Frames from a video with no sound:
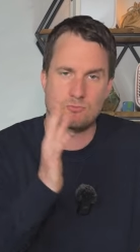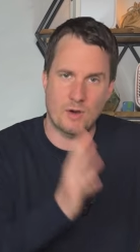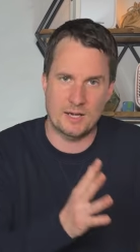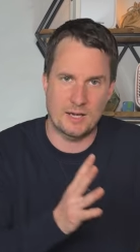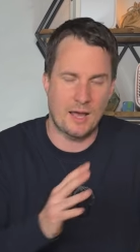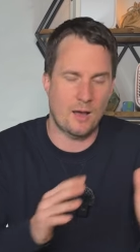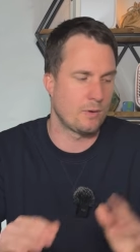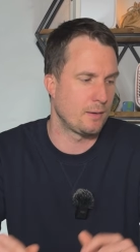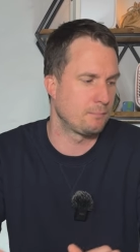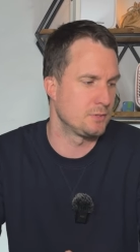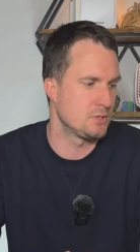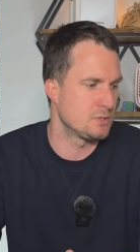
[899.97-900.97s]
right now when
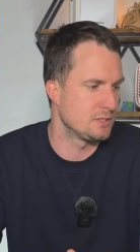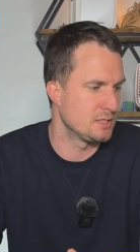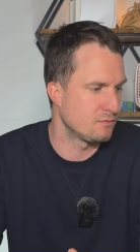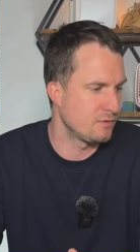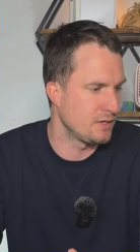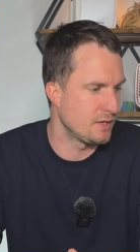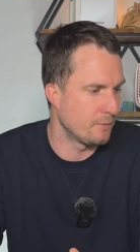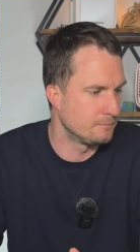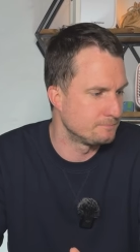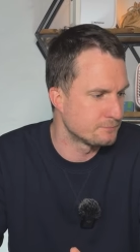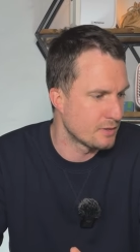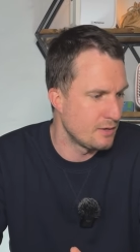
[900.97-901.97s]
I'm producing this video.
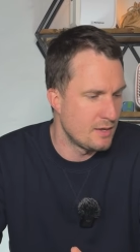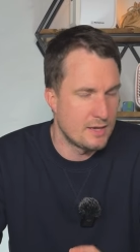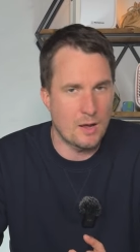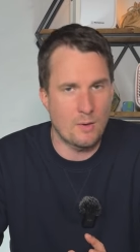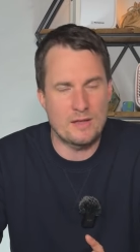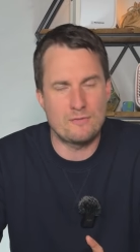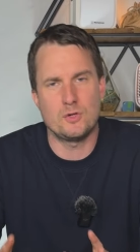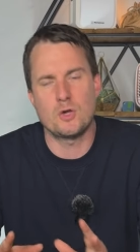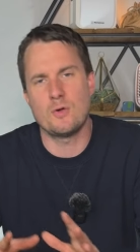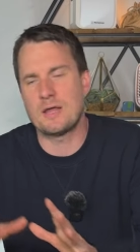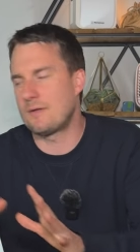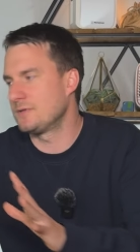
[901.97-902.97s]
Now, if you
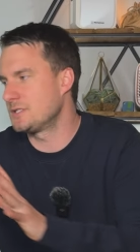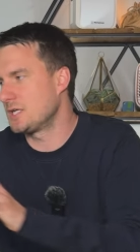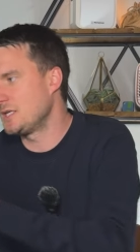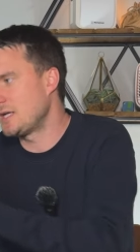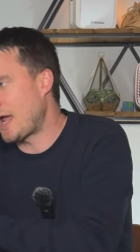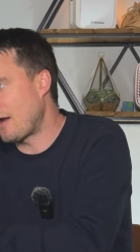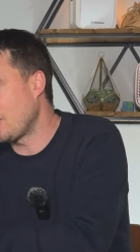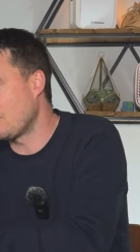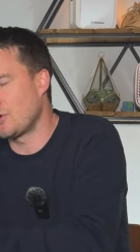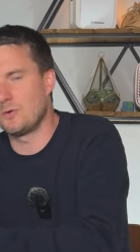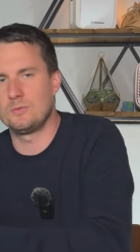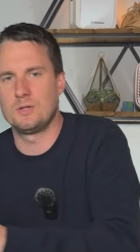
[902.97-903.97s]
go down the generic
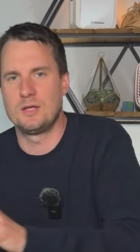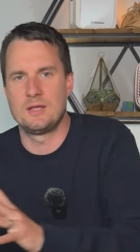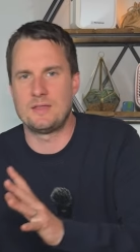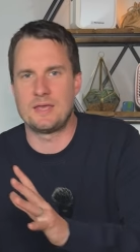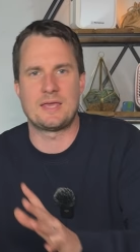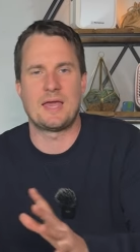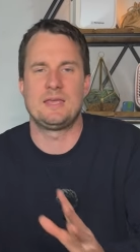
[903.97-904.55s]
route, they get